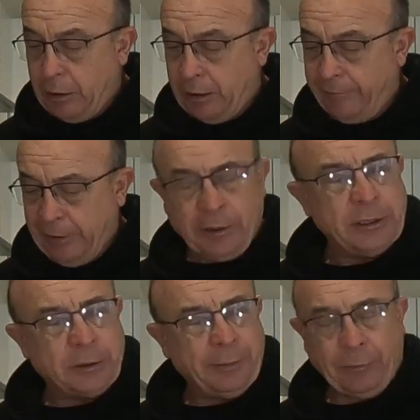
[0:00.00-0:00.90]
I think
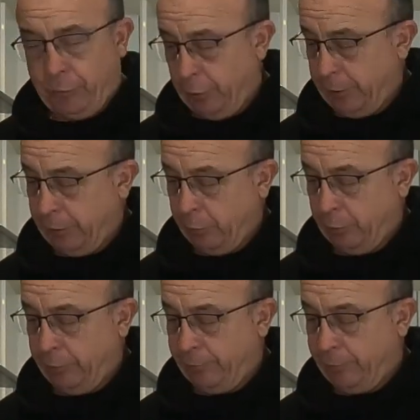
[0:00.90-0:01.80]
these will be really
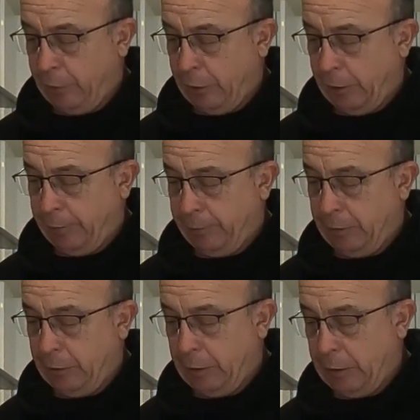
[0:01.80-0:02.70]
good for
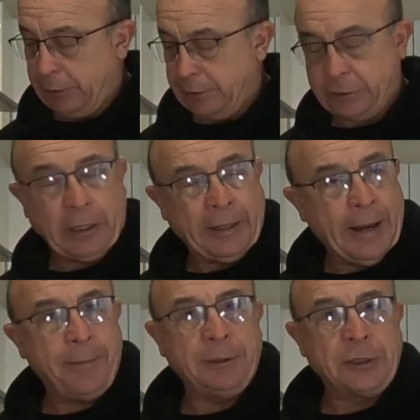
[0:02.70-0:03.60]
just like an
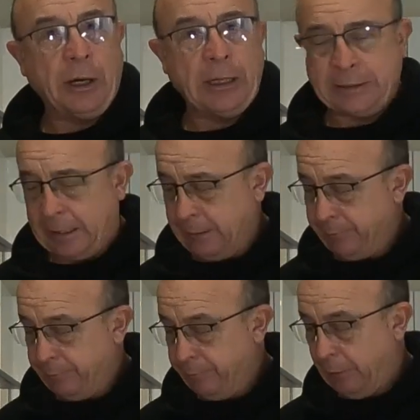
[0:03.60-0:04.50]
appetizer,
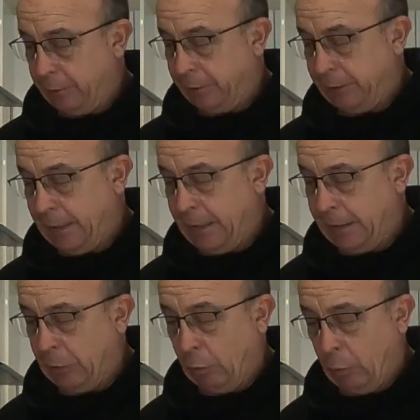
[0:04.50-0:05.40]
middle of the
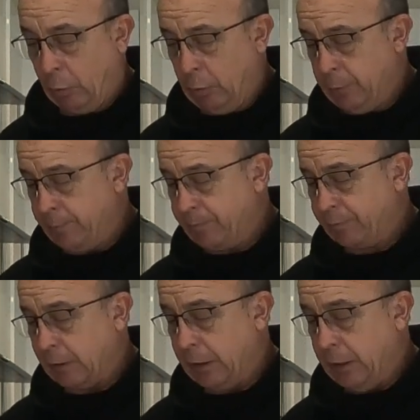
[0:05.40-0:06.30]
day, or
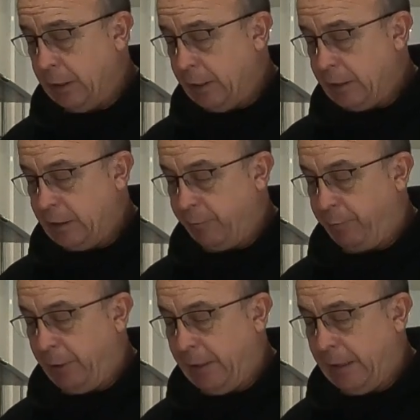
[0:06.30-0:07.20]
you've
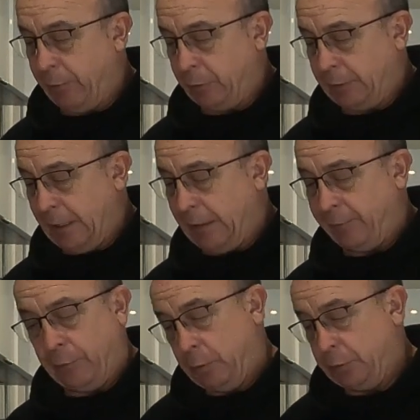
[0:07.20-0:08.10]
been out all day
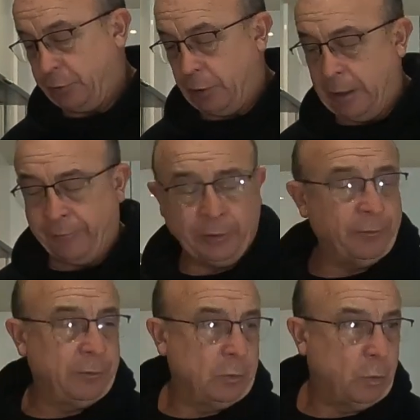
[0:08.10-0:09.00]
forward
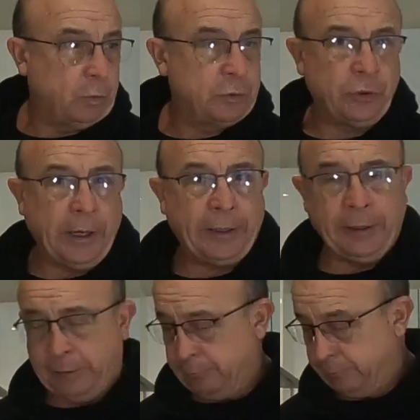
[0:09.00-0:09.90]
driving,
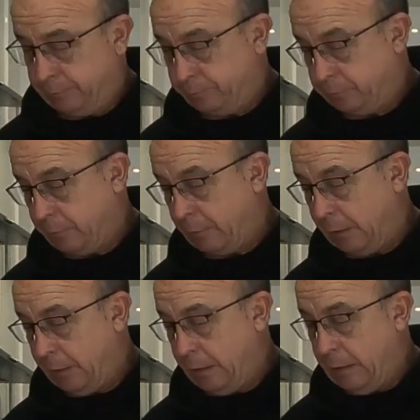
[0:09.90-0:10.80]
tracking,
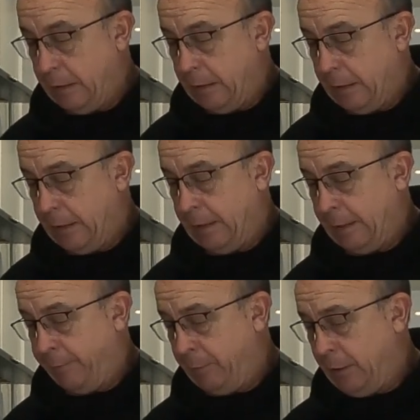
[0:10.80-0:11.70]

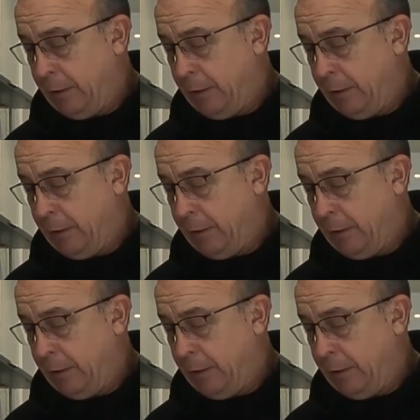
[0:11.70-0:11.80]
and